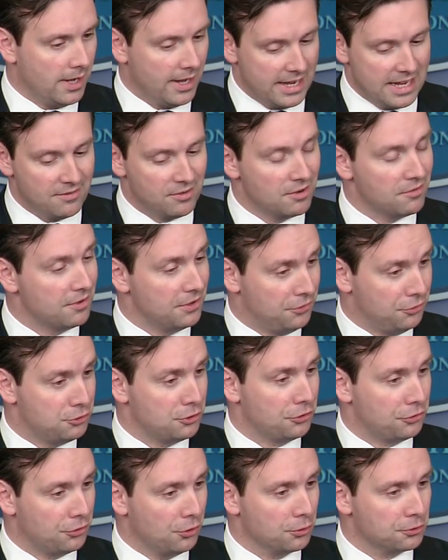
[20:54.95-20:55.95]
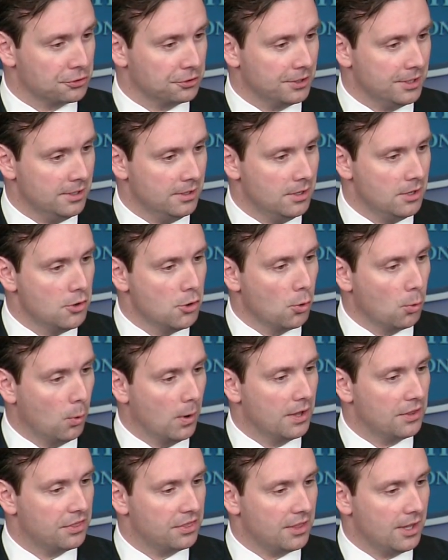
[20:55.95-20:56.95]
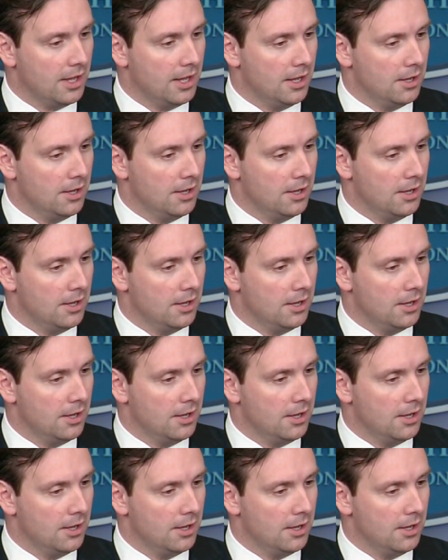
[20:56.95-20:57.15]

even if it's just socially, with